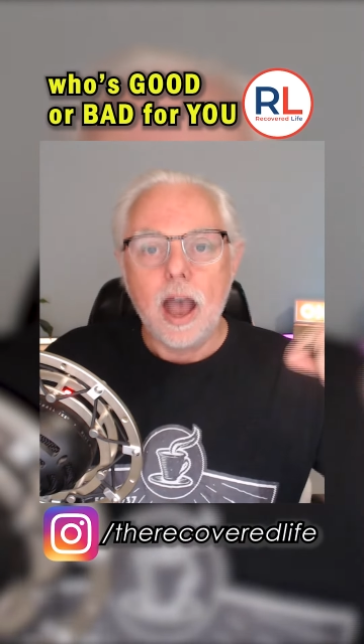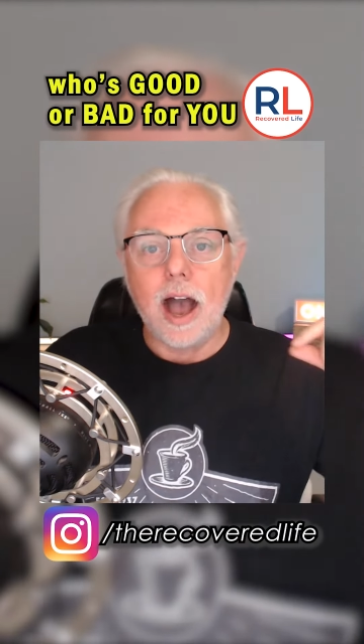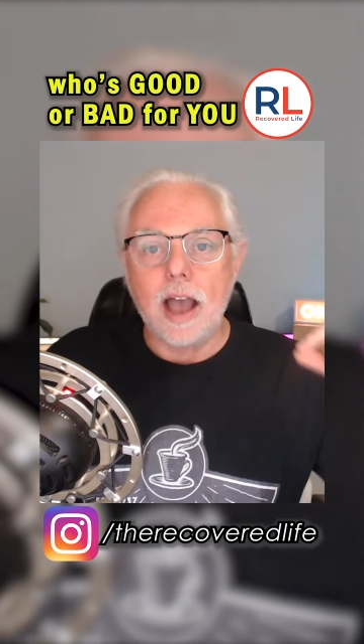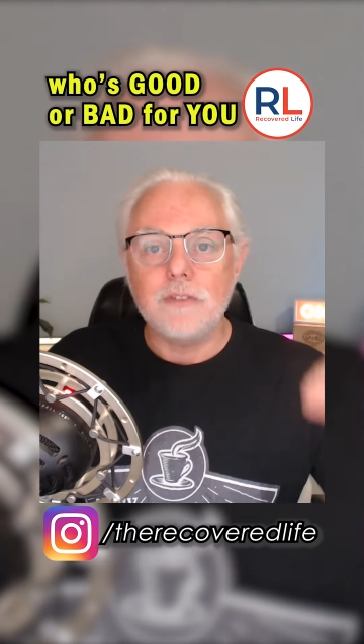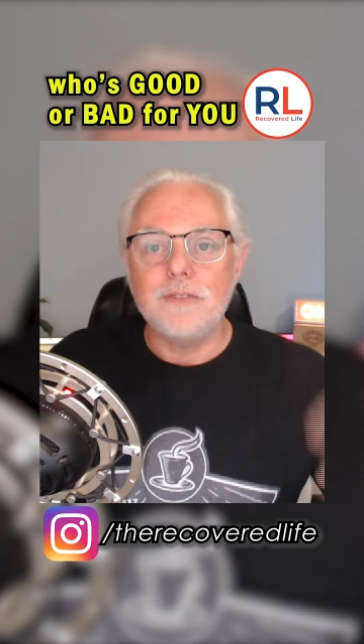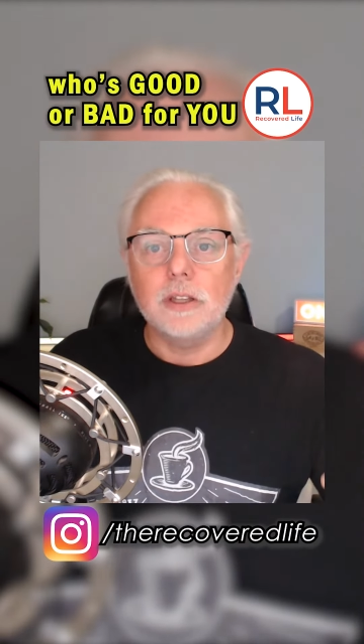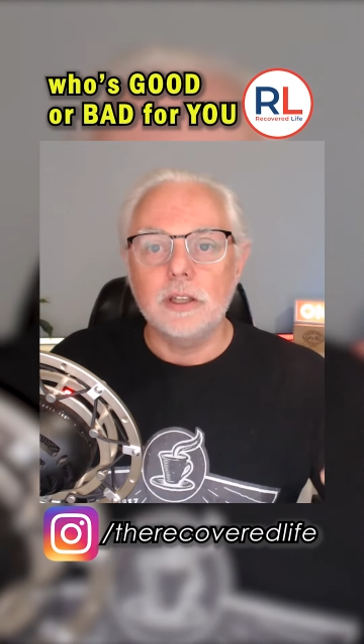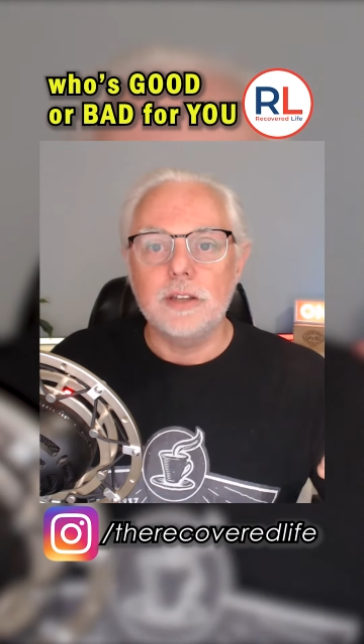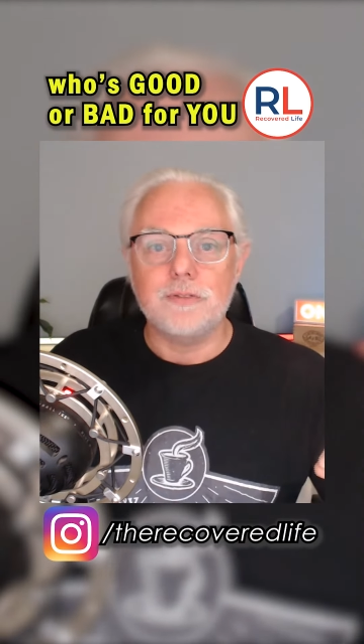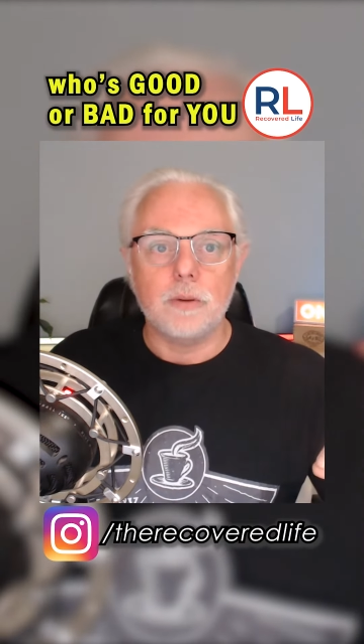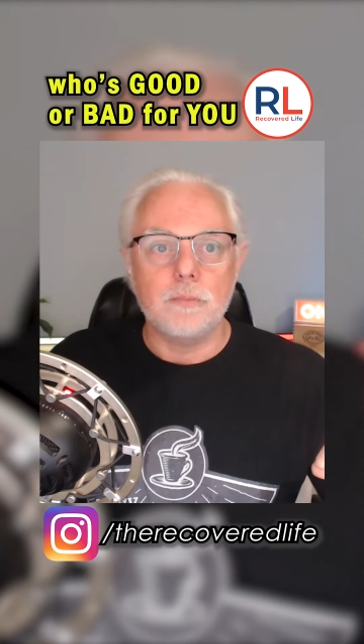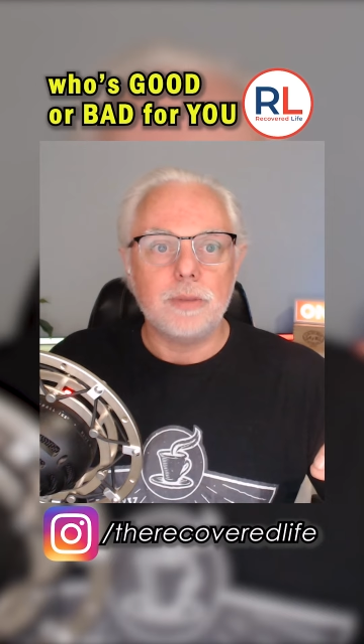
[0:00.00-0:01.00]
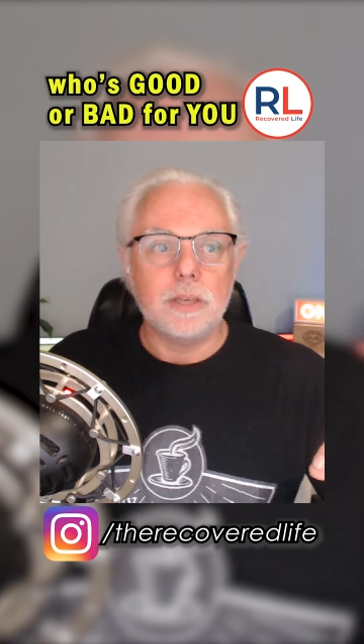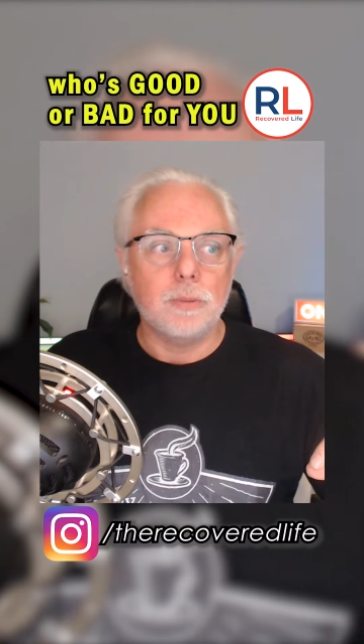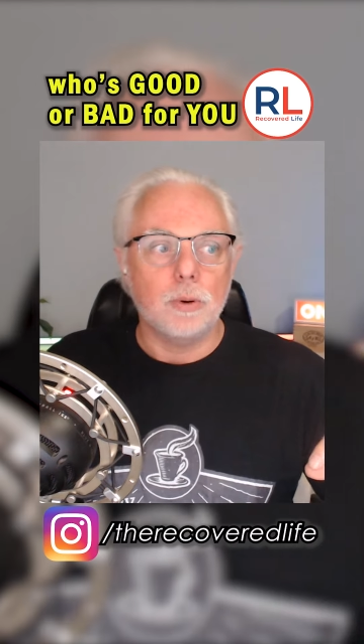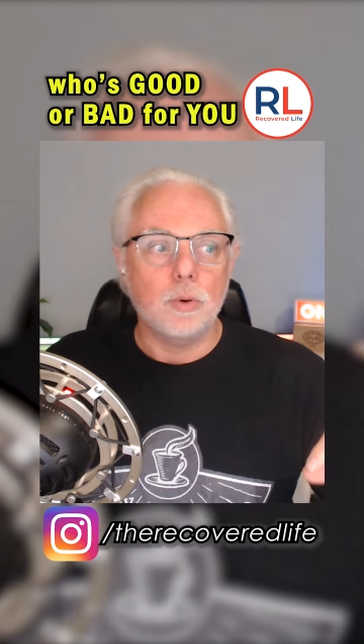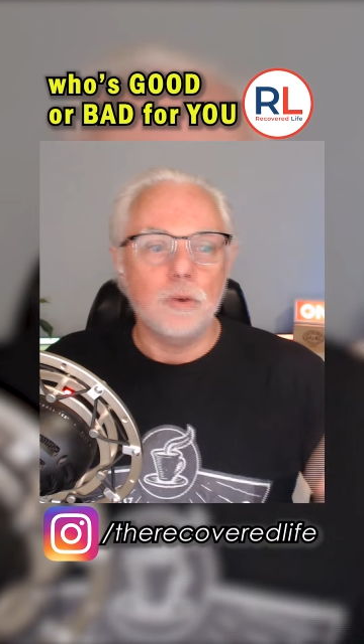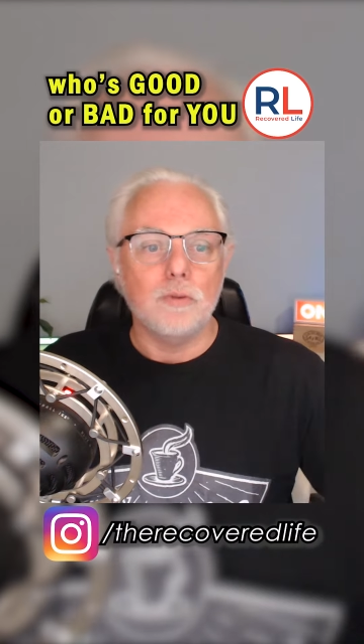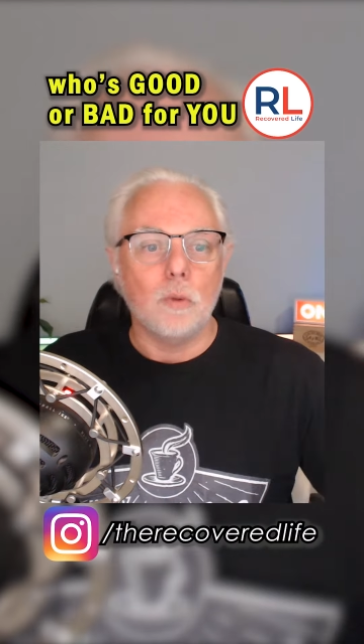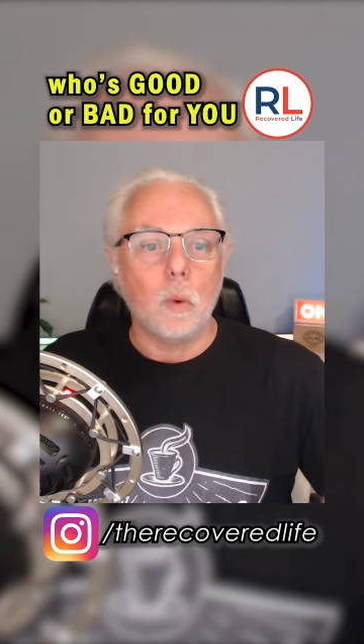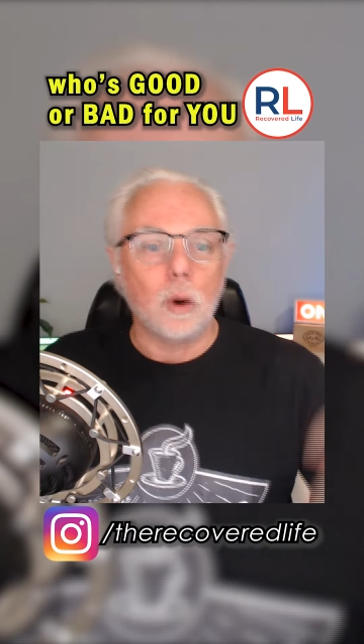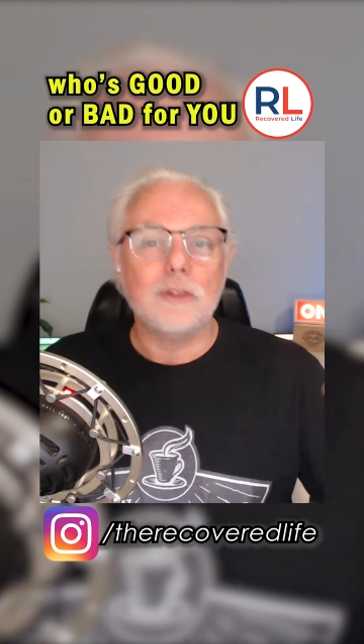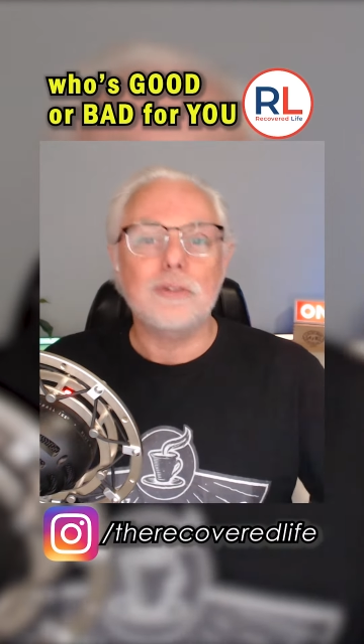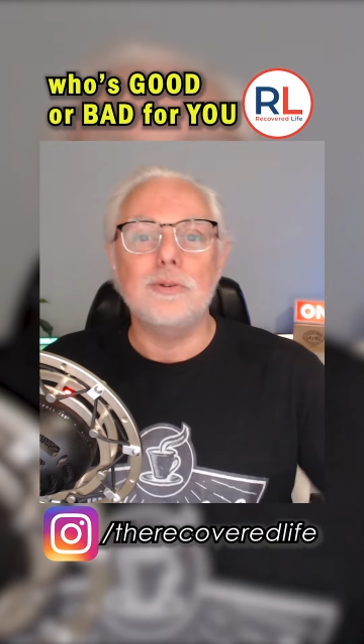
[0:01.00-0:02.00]
I feel it from people who've
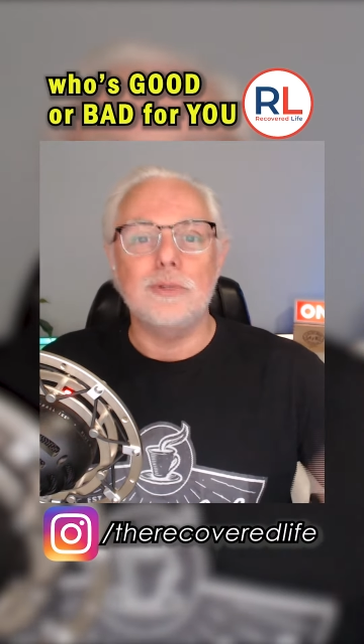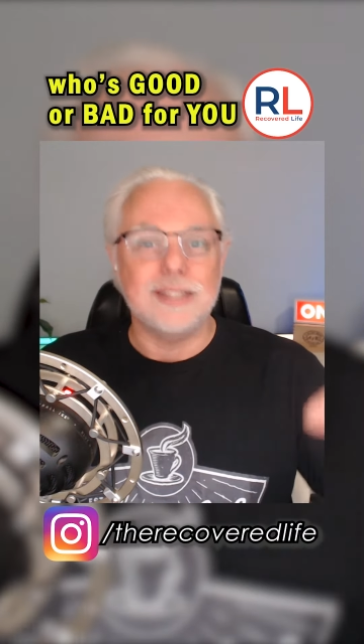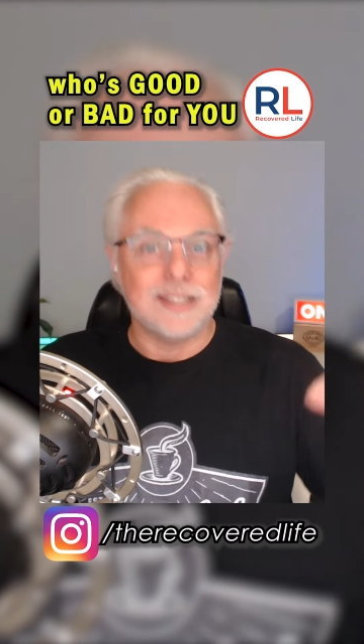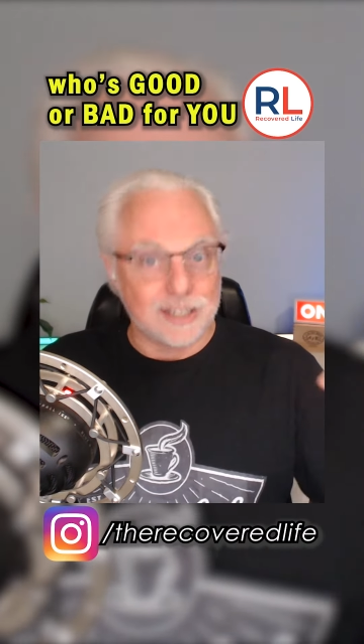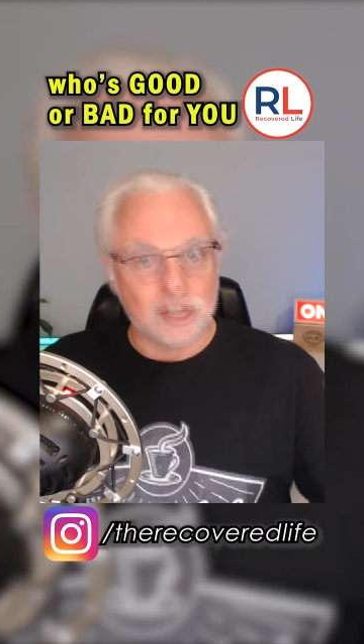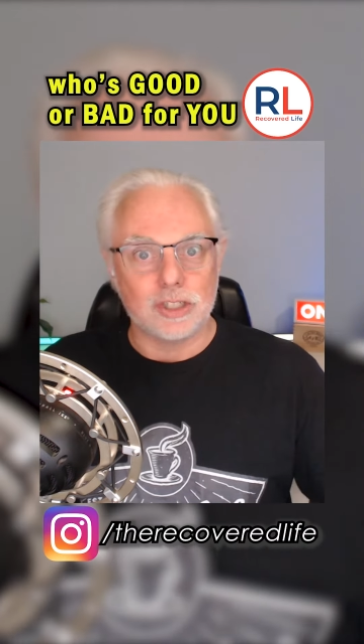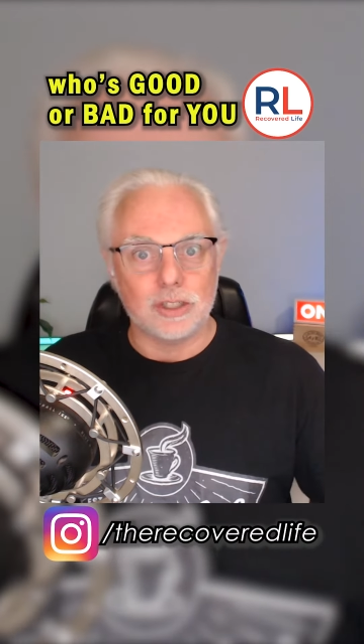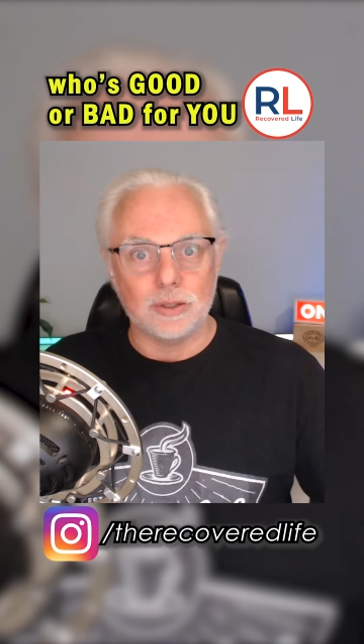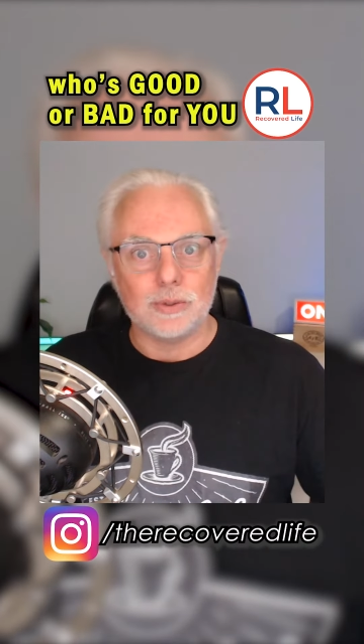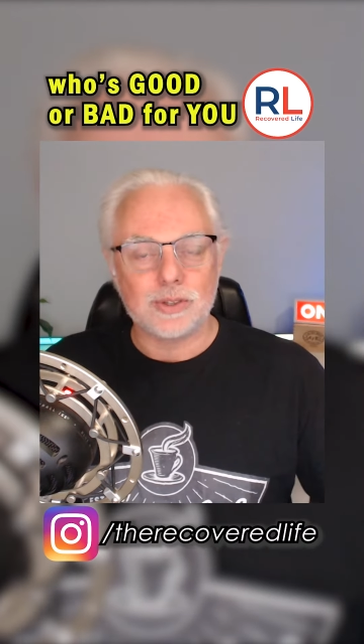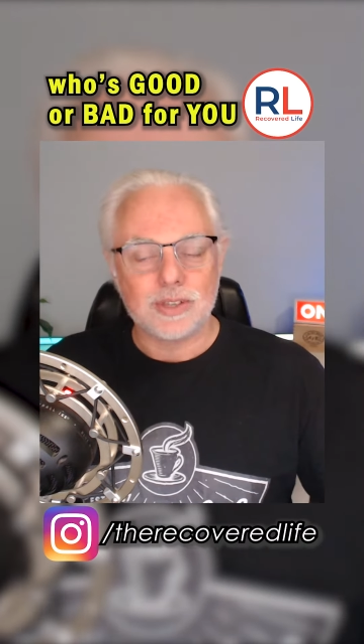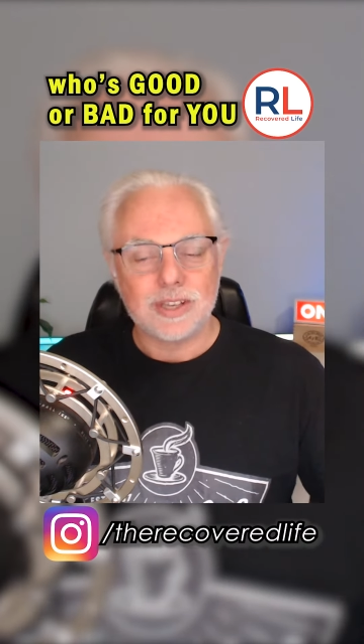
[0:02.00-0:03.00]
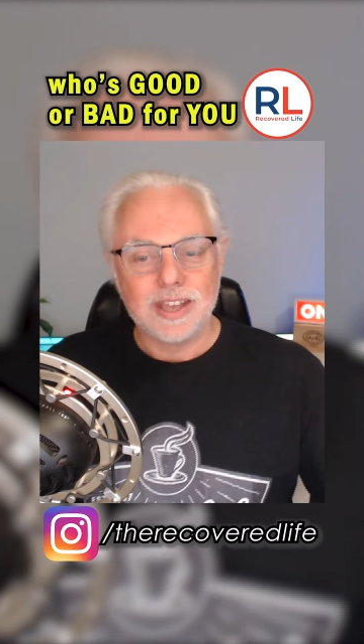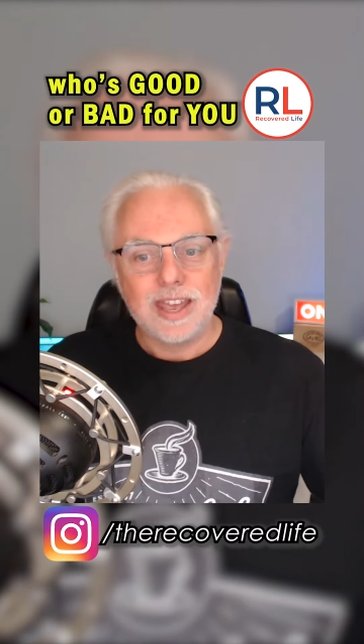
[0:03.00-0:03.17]
worked through the issues.